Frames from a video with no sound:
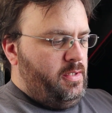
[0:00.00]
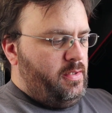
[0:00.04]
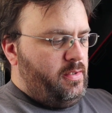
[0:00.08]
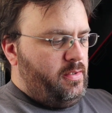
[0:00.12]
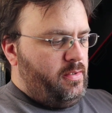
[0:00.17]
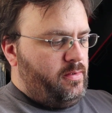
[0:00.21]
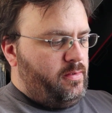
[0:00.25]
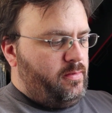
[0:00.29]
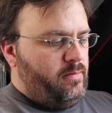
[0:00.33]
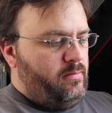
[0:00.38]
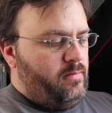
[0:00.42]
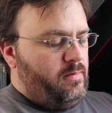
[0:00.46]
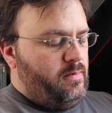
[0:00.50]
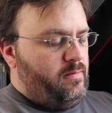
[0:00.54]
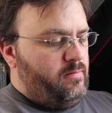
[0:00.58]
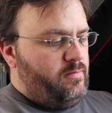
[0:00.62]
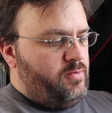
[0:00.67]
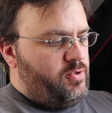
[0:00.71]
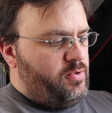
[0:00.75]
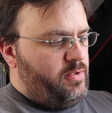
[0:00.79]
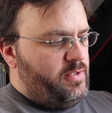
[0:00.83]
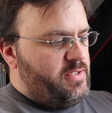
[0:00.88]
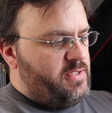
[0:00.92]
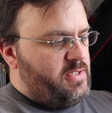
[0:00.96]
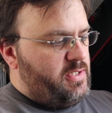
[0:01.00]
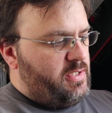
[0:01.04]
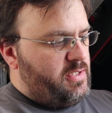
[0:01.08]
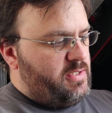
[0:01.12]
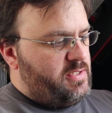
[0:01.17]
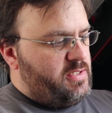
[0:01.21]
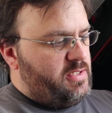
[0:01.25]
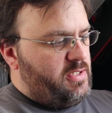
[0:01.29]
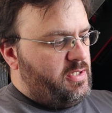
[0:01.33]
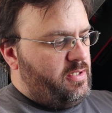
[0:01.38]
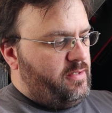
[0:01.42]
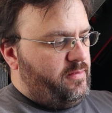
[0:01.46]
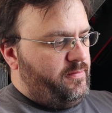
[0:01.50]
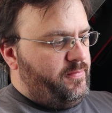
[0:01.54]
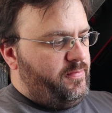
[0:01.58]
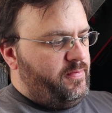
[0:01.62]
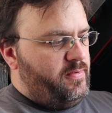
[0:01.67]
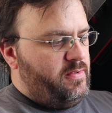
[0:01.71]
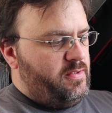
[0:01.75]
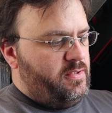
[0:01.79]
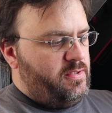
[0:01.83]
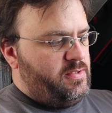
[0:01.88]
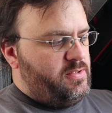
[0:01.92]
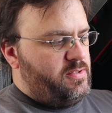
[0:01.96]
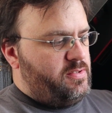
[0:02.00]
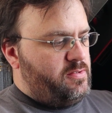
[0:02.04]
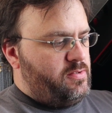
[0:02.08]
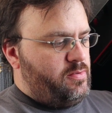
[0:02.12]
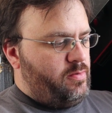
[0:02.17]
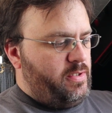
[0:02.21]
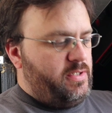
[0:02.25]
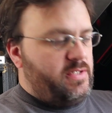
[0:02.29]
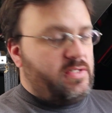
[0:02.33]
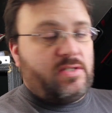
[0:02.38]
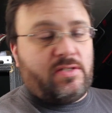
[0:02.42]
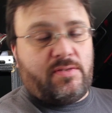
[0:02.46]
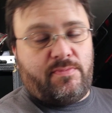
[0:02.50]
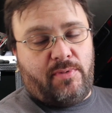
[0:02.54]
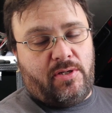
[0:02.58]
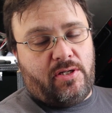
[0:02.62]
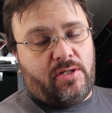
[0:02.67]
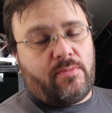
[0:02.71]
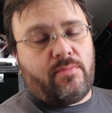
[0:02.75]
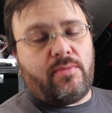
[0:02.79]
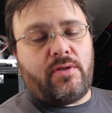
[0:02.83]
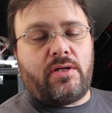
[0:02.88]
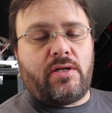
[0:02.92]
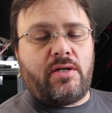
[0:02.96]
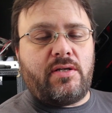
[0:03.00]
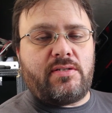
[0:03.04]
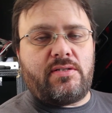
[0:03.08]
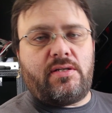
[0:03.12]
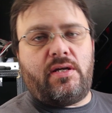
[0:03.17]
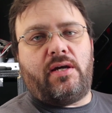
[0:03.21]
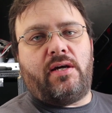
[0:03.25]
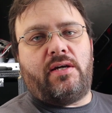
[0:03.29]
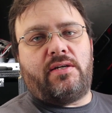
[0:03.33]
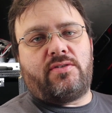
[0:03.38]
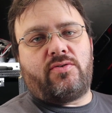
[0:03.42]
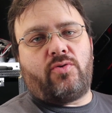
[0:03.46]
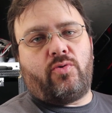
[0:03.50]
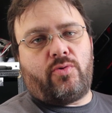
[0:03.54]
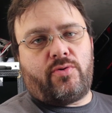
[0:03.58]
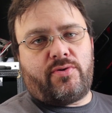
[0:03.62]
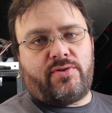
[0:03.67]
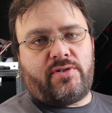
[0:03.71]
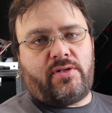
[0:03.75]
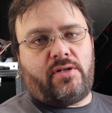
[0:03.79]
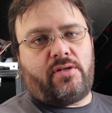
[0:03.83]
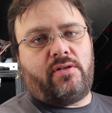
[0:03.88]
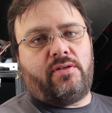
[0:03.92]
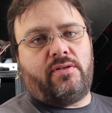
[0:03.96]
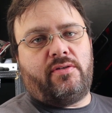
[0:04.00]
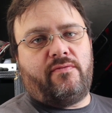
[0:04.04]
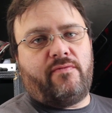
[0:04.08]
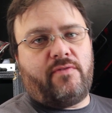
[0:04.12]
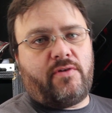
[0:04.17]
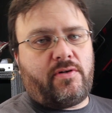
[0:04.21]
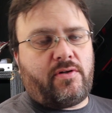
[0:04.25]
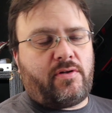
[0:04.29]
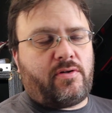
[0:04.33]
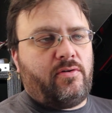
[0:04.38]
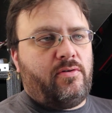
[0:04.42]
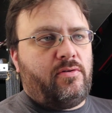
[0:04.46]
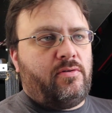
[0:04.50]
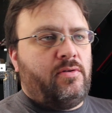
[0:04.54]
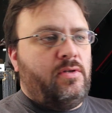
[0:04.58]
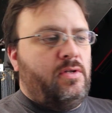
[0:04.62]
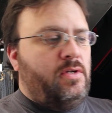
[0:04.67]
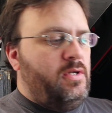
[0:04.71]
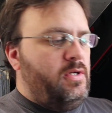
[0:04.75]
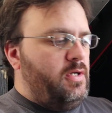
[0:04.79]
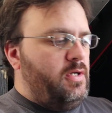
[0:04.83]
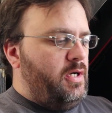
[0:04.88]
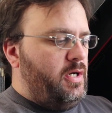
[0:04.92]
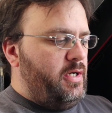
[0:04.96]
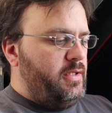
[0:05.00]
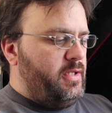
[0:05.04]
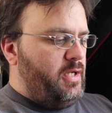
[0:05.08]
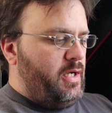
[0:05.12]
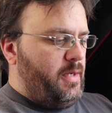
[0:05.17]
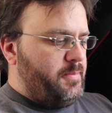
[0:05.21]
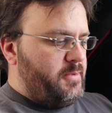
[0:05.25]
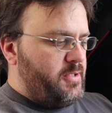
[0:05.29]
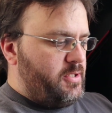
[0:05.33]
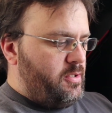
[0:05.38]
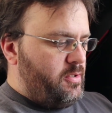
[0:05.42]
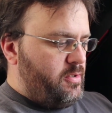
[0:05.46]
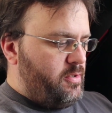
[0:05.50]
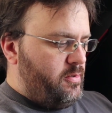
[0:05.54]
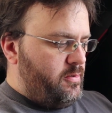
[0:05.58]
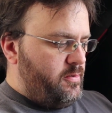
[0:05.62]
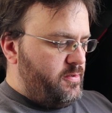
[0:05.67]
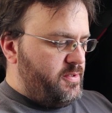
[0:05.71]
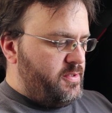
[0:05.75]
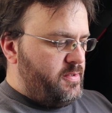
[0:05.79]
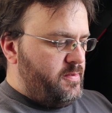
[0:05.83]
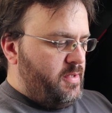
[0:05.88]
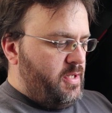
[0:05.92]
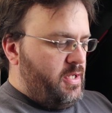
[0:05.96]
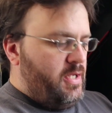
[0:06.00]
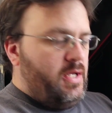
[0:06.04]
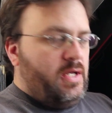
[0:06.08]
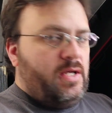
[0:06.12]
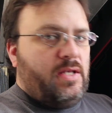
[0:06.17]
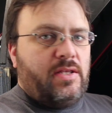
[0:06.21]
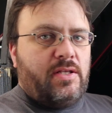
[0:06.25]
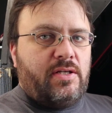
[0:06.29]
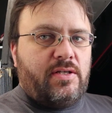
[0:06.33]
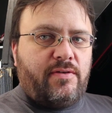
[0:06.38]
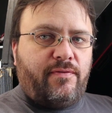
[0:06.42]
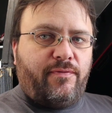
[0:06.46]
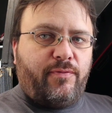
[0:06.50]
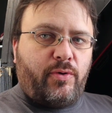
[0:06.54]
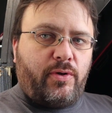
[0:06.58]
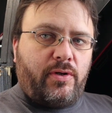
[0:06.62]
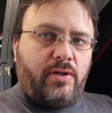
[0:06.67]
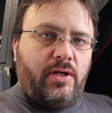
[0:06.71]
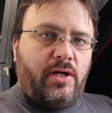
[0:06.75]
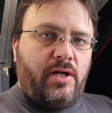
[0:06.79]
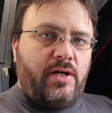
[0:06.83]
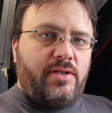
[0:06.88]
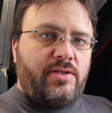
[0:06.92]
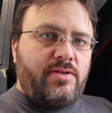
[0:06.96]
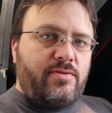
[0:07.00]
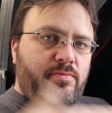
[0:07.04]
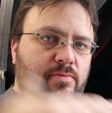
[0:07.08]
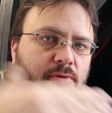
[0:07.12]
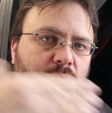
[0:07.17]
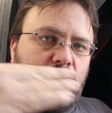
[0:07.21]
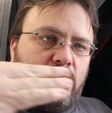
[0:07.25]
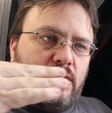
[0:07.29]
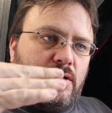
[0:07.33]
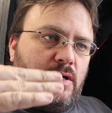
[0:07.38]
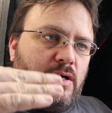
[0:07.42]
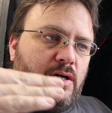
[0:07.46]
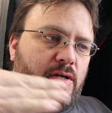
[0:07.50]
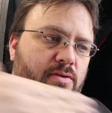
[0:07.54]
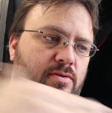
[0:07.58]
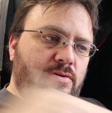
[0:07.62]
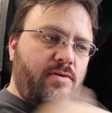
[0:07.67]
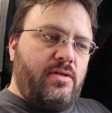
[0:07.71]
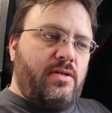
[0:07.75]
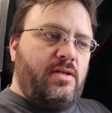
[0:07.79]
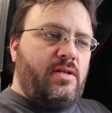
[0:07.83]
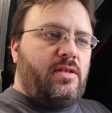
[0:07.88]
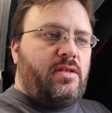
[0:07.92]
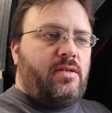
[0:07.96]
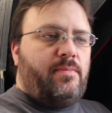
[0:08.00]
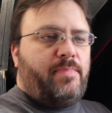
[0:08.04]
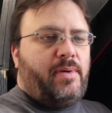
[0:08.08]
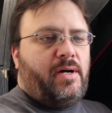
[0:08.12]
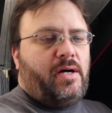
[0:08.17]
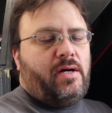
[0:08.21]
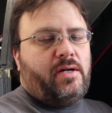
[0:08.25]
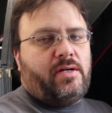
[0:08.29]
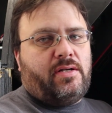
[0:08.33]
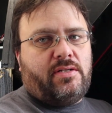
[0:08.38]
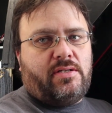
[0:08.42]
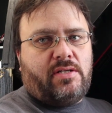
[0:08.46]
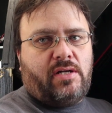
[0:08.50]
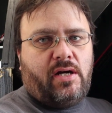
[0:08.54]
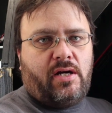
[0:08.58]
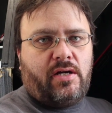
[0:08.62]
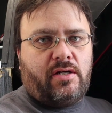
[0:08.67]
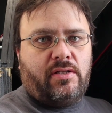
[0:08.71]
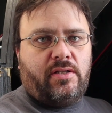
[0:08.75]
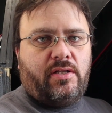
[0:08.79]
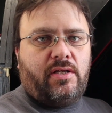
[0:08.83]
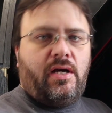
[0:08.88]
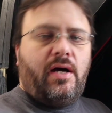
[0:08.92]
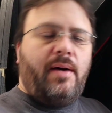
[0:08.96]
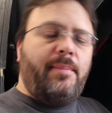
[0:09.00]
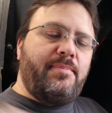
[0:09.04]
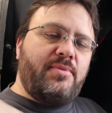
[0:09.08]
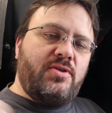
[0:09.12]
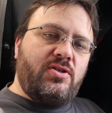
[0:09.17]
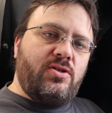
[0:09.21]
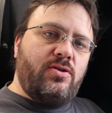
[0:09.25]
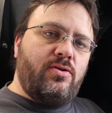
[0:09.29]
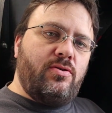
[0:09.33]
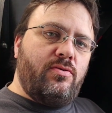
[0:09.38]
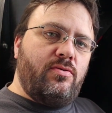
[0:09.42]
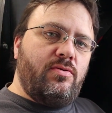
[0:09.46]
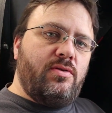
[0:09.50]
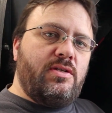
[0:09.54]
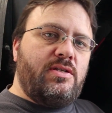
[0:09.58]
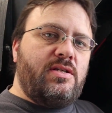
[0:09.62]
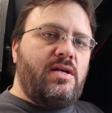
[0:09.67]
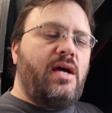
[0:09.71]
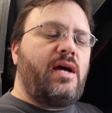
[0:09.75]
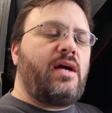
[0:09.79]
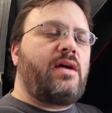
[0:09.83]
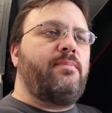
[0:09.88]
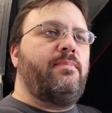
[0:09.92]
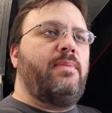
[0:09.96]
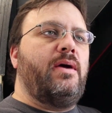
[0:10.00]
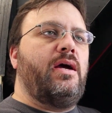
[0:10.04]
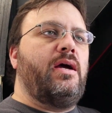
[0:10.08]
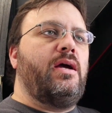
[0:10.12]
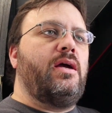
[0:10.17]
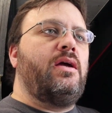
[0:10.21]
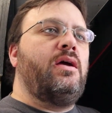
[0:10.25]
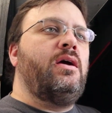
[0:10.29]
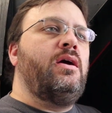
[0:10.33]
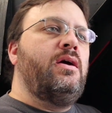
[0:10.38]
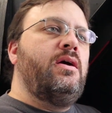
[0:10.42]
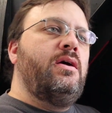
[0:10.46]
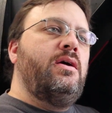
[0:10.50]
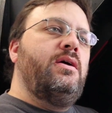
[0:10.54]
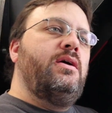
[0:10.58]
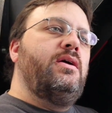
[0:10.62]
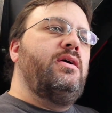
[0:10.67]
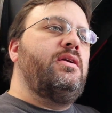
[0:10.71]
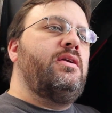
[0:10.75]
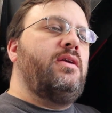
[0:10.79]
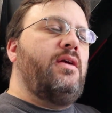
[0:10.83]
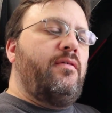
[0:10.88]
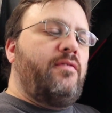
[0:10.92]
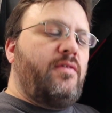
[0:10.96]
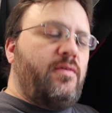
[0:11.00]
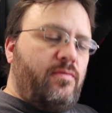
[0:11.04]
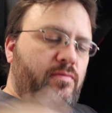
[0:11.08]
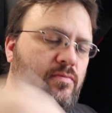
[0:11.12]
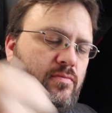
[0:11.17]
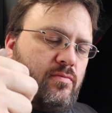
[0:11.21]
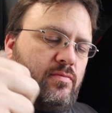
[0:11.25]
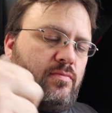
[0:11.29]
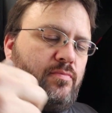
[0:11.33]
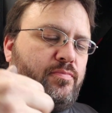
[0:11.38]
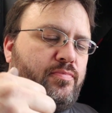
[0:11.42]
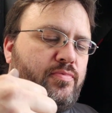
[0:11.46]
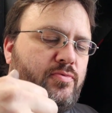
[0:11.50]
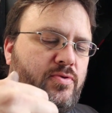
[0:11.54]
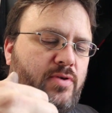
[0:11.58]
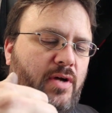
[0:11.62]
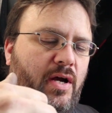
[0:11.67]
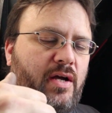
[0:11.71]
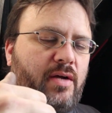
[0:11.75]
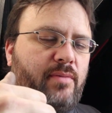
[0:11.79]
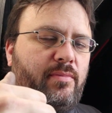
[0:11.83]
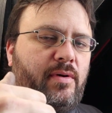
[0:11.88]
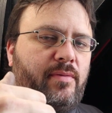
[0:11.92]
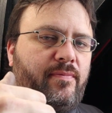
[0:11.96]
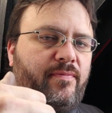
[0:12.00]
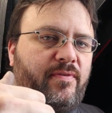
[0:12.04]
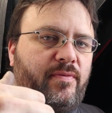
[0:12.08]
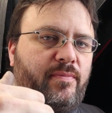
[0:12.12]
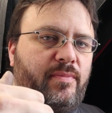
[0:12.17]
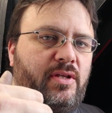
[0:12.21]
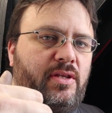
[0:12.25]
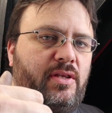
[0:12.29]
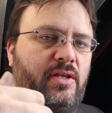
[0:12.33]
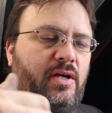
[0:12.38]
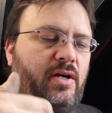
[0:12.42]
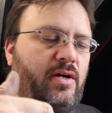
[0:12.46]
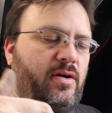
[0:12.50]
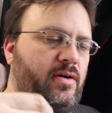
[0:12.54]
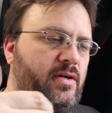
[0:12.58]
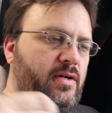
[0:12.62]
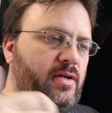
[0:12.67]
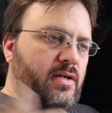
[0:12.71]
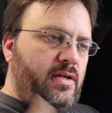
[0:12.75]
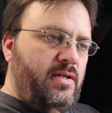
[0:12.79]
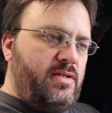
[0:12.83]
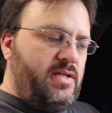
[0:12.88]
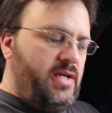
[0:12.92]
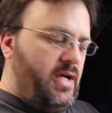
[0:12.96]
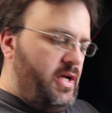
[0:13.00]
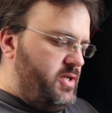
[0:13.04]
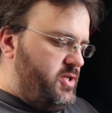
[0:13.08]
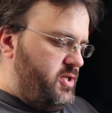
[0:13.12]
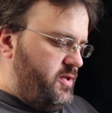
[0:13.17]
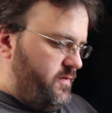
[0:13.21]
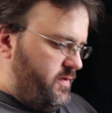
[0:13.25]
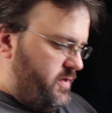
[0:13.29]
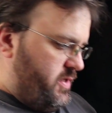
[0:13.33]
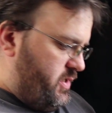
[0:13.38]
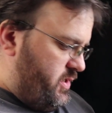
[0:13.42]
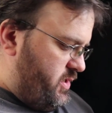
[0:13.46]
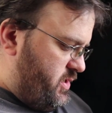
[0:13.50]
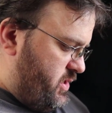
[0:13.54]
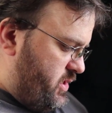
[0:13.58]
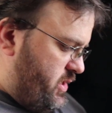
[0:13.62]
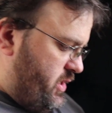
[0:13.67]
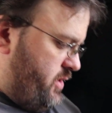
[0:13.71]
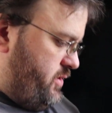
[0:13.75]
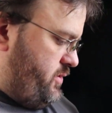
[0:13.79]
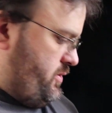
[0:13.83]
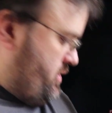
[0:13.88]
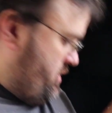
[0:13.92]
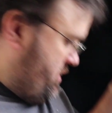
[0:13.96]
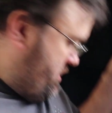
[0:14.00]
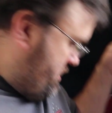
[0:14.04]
The joystick itself is twice as big because it has horizontal and vertical on the optic encoders. These 4 lines run underneath the pod entirely up to the tech bay. You have to drag them up from in there and attach everything together.